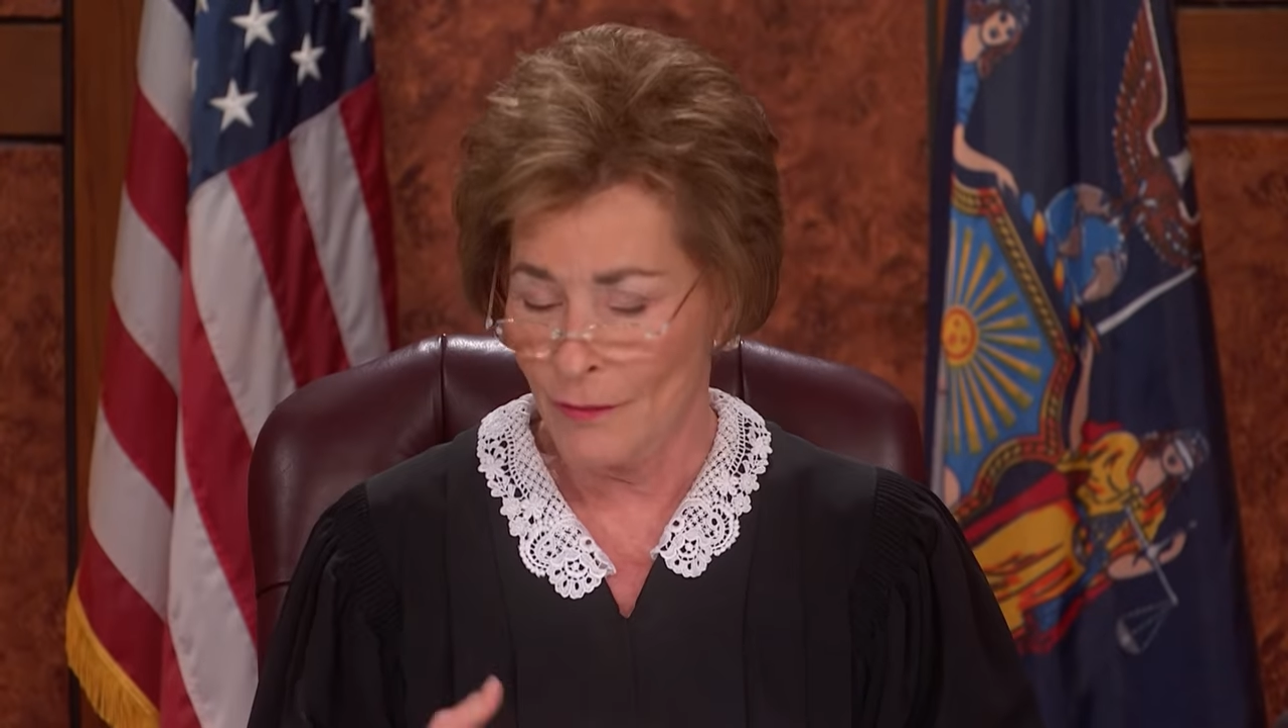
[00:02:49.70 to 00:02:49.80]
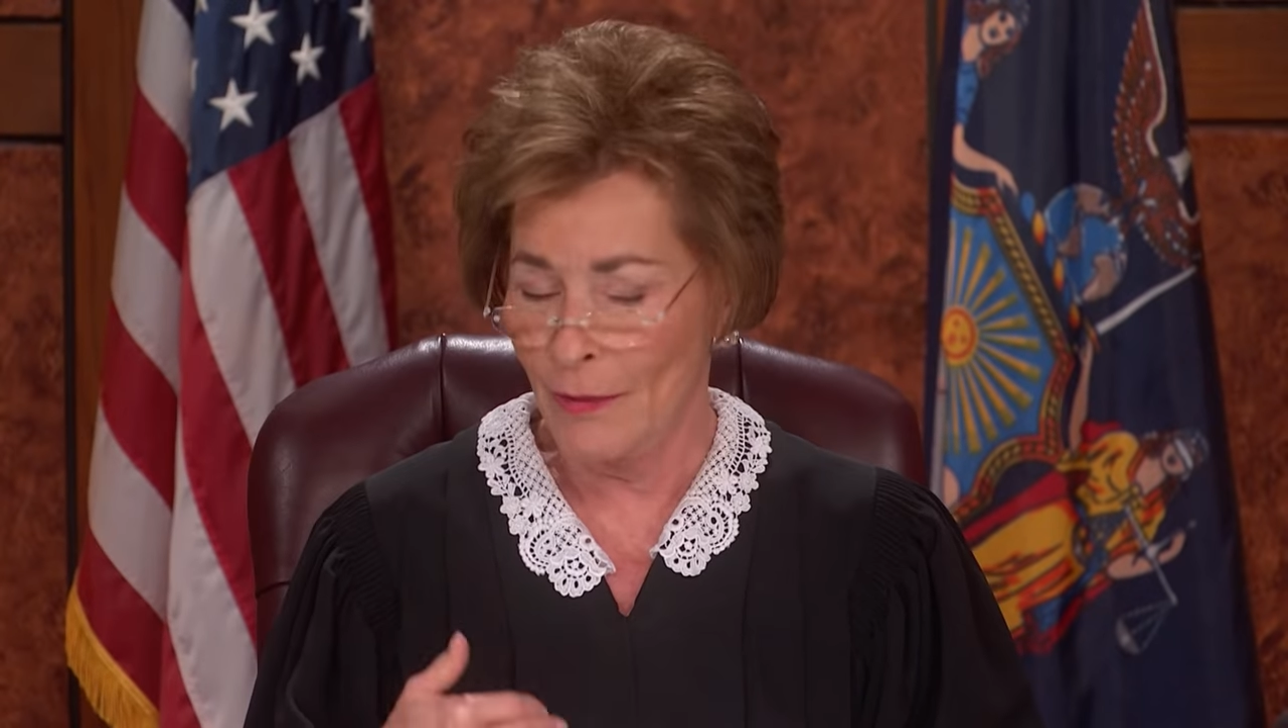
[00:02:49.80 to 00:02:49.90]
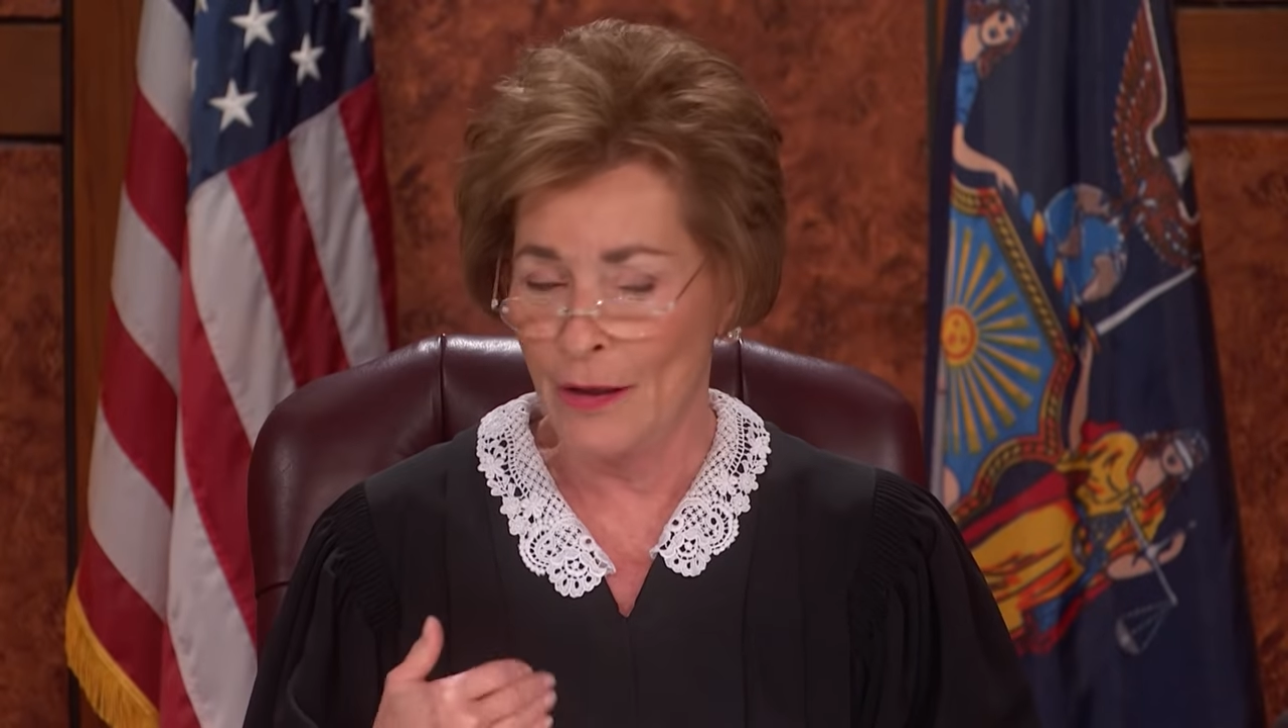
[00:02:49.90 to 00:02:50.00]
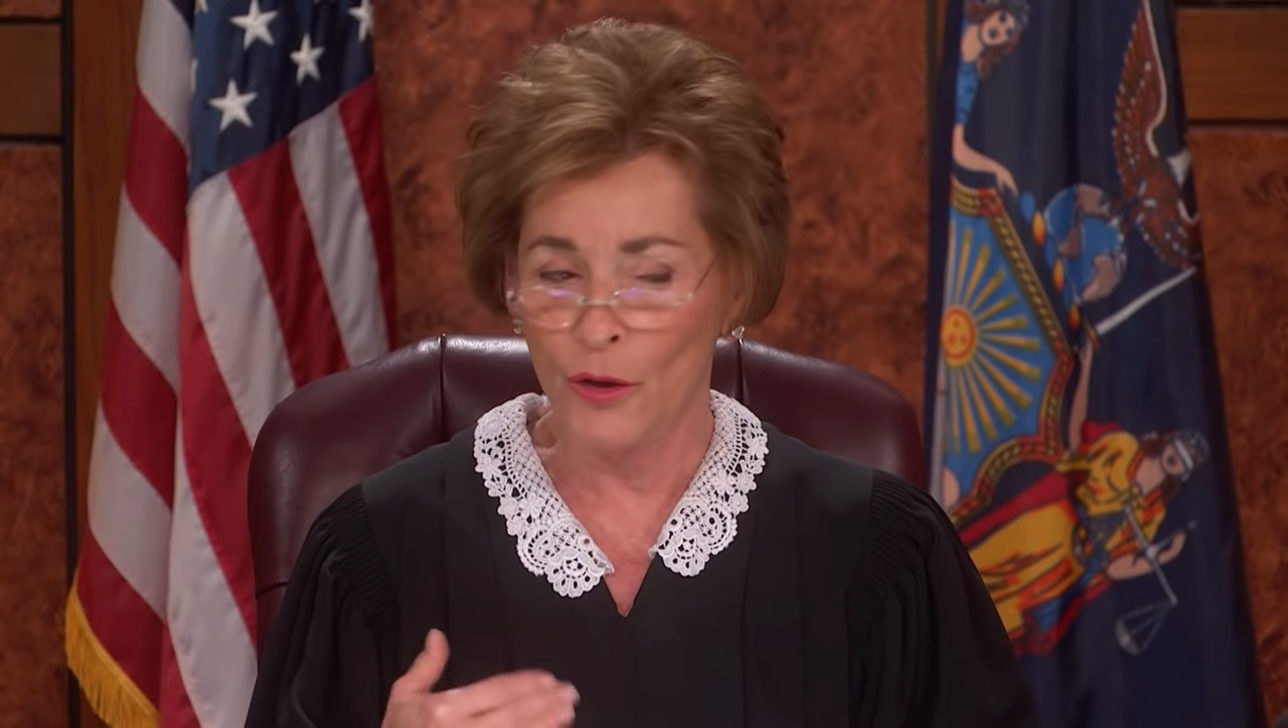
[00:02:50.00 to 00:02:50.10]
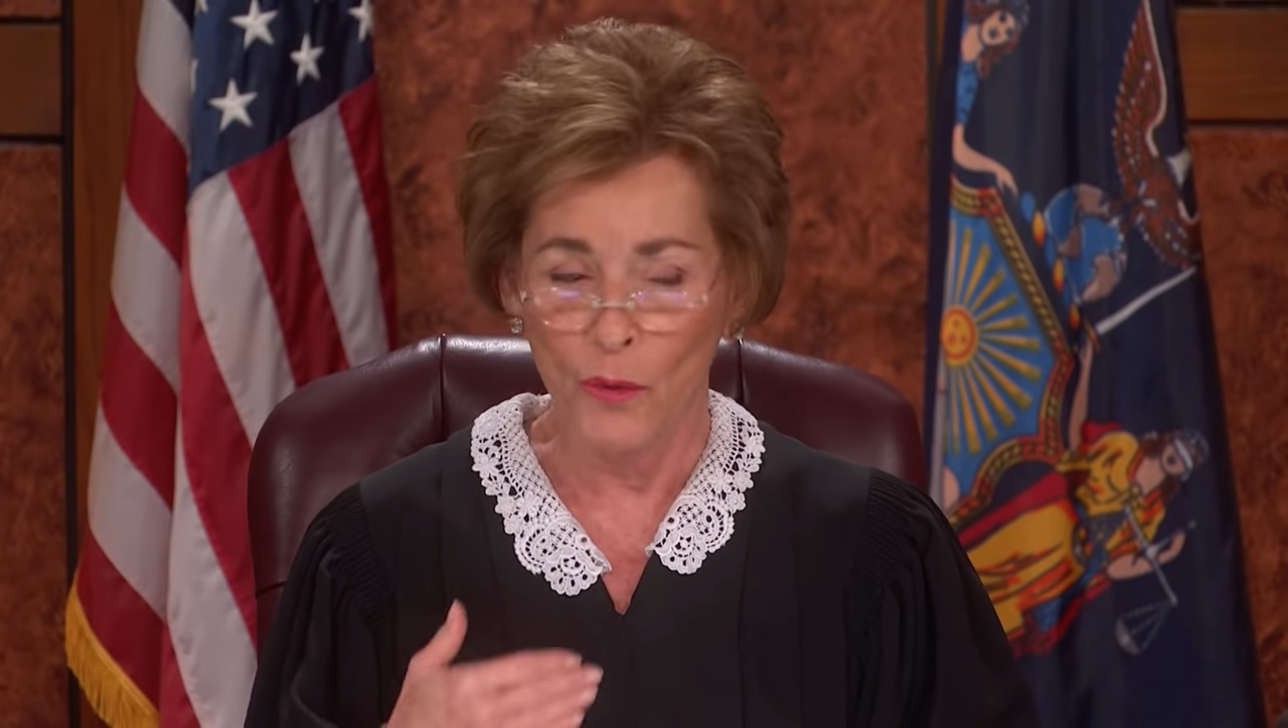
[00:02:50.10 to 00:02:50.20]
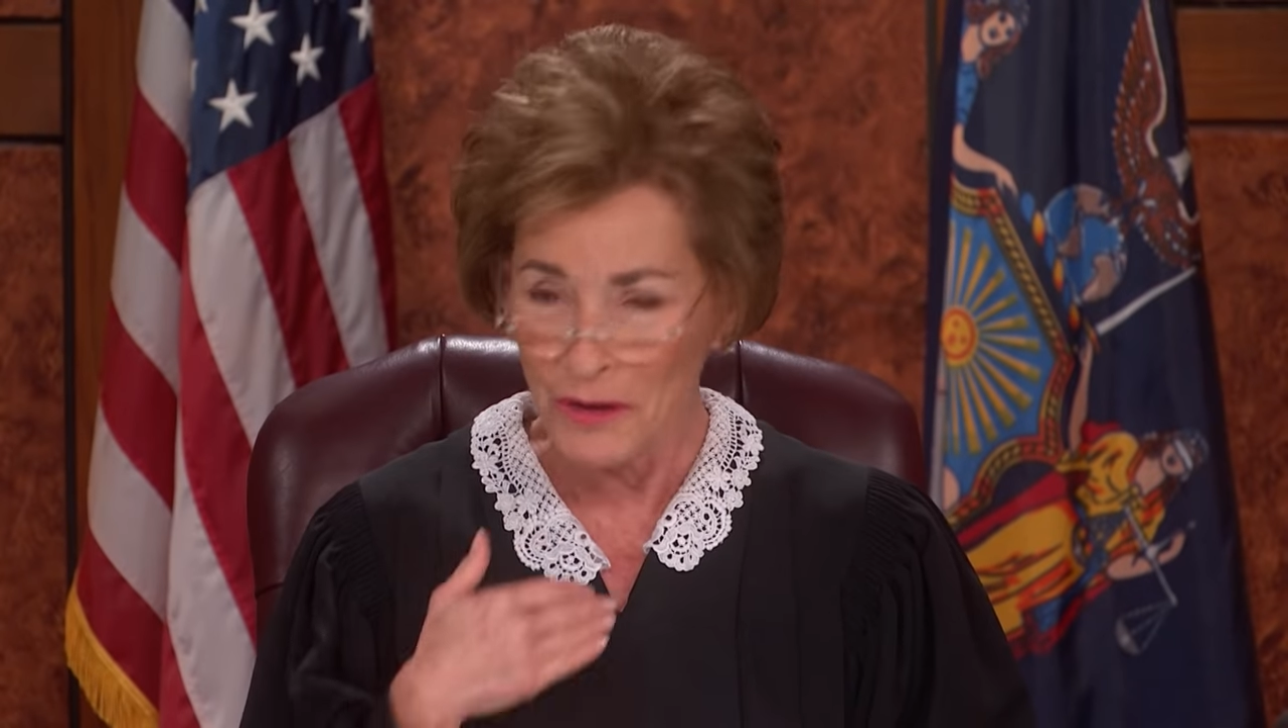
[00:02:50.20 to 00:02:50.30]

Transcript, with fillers: that you